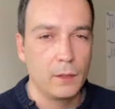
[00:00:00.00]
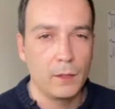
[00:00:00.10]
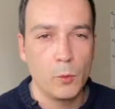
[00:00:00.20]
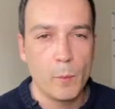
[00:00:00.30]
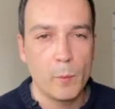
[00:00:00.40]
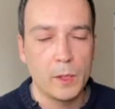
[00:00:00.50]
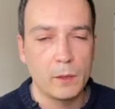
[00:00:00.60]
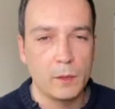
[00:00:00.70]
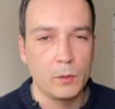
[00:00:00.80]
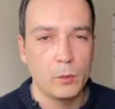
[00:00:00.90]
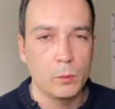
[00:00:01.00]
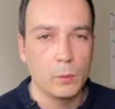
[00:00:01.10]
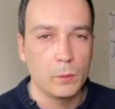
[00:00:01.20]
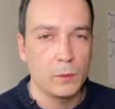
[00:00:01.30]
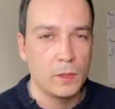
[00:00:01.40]
the equipment
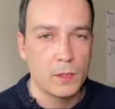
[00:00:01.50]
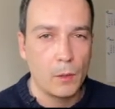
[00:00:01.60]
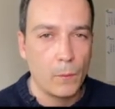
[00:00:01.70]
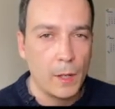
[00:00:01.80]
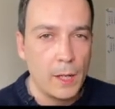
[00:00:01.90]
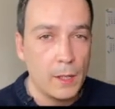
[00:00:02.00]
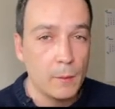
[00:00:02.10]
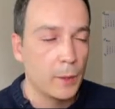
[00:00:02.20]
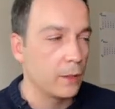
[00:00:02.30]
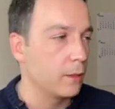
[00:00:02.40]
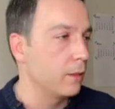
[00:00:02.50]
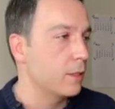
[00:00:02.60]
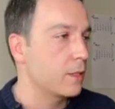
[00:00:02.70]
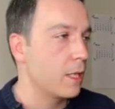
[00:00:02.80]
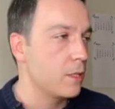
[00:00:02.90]
into this array, but in
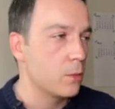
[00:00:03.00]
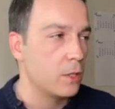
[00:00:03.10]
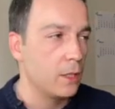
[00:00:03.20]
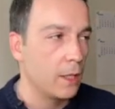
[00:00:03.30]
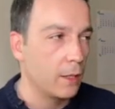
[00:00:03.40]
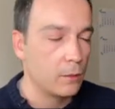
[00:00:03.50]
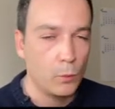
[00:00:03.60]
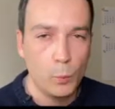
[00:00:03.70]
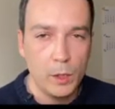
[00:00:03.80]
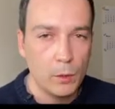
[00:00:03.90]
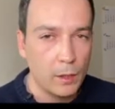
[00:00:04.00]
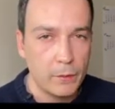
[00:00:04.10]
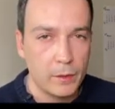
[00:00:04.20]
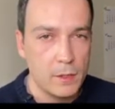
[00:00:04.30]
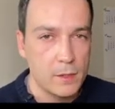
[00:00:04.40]
this case you see that we don't
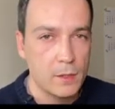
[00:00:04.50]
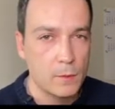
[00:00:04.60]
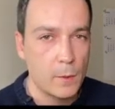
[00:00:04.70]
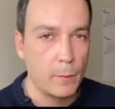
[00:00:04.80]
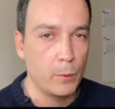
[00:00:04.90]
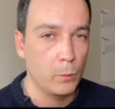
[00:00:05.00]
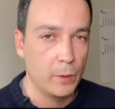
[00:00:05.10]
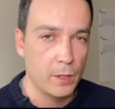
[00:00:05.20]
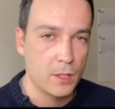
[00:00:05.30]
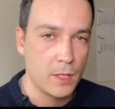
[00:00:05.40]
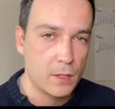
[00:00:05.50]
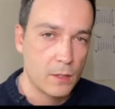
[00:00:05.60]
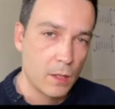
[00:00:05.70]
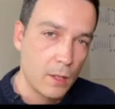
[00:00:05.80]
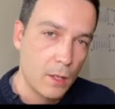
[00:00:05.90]
have an instance variable, we are
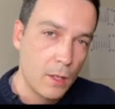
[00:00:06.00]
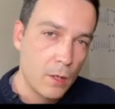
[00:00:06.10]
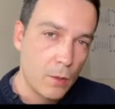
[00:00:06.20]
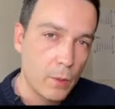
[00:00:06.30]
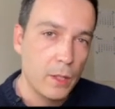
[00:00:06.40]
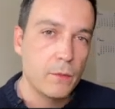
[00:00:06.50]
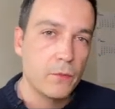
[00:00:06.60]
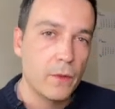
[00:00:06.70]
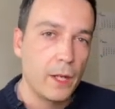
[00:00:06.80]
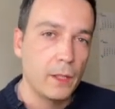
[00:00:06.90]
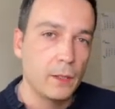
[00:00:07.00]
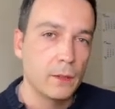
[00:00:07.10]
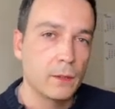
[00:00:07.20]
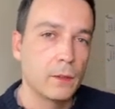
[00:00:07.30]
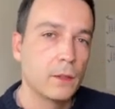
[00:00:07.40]
just
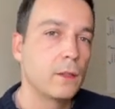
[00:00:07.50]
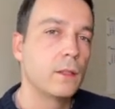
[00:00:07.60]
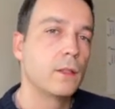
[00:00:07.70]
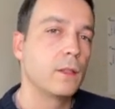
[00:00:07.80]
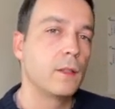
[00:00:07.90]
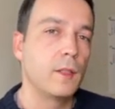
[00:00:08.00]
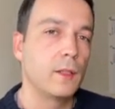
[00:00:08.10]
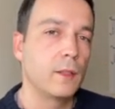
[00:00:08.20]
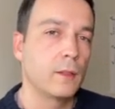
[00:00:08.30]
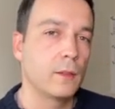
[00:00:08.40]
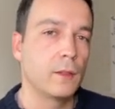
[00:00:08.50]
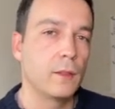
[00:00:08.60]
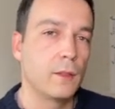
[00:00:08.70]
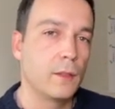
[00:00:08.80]
redefining the